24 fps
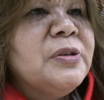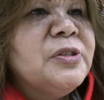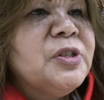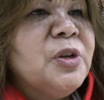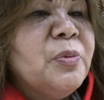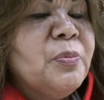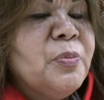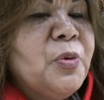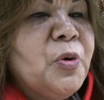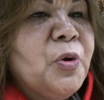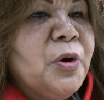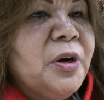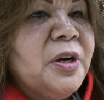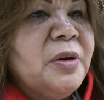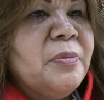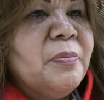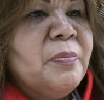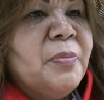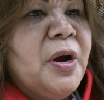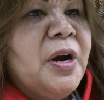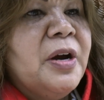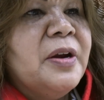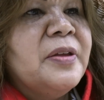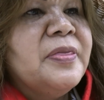most
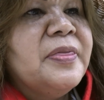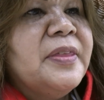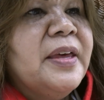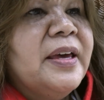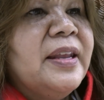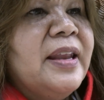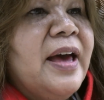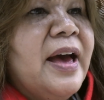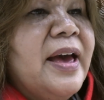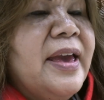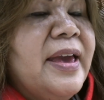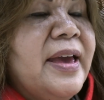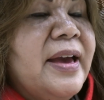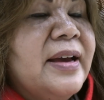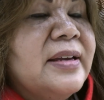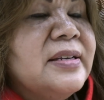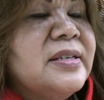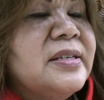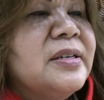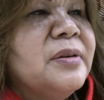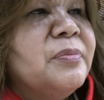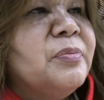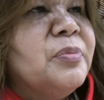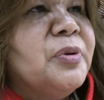important part that
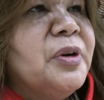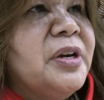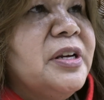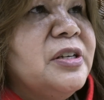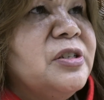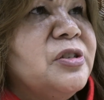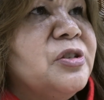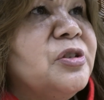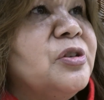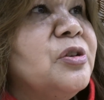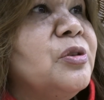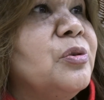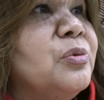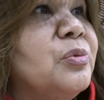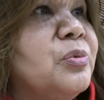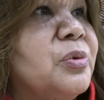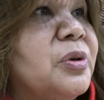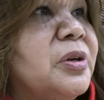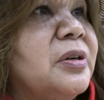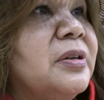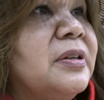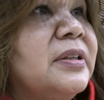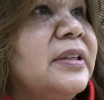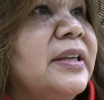AIANTA brings to the
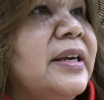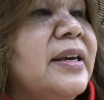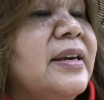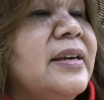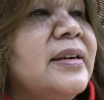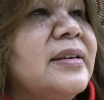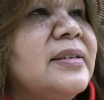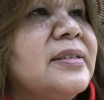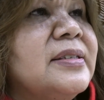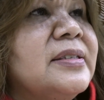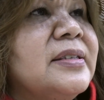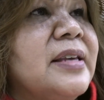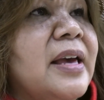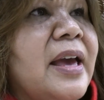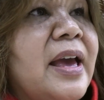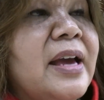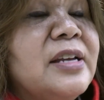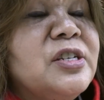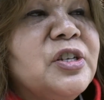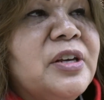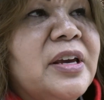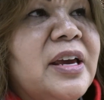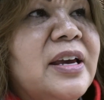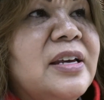world is the
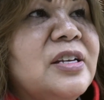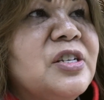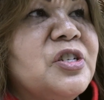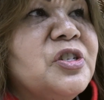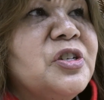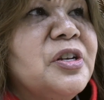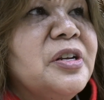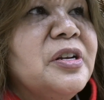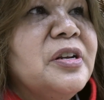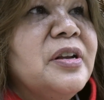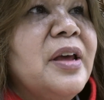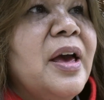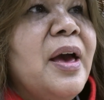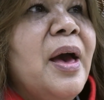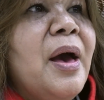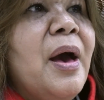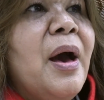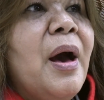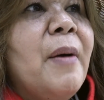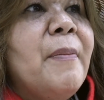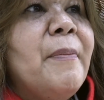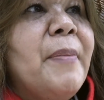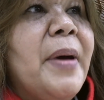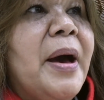education
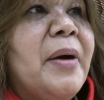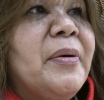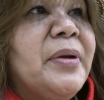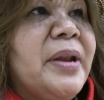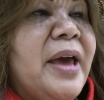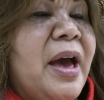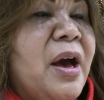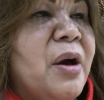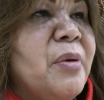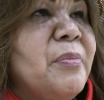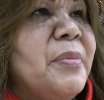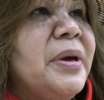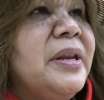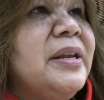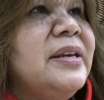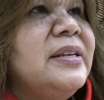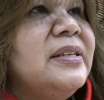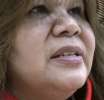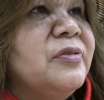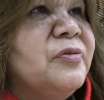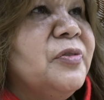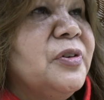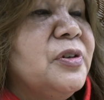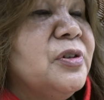about how many
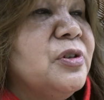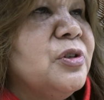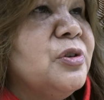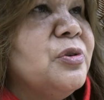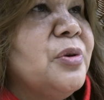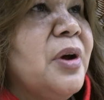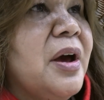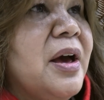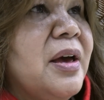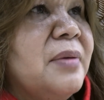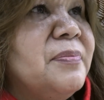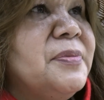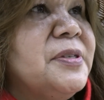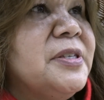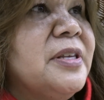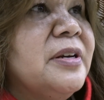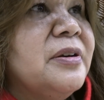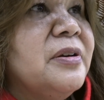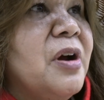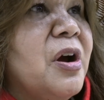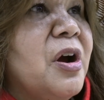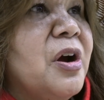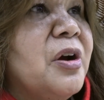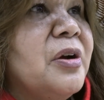different tribes
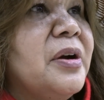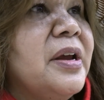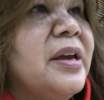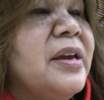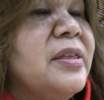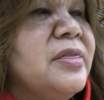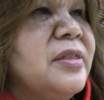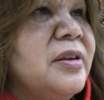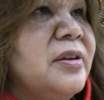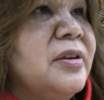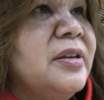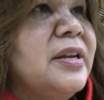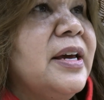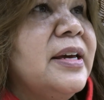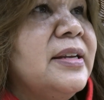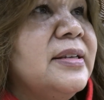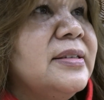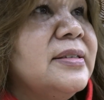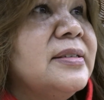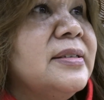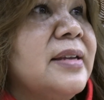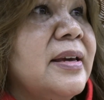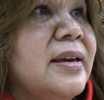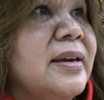there are in the
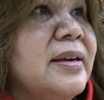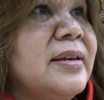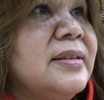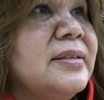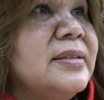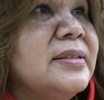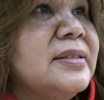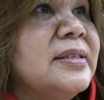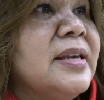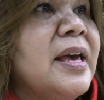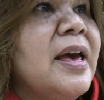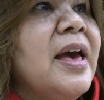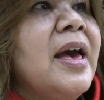United States.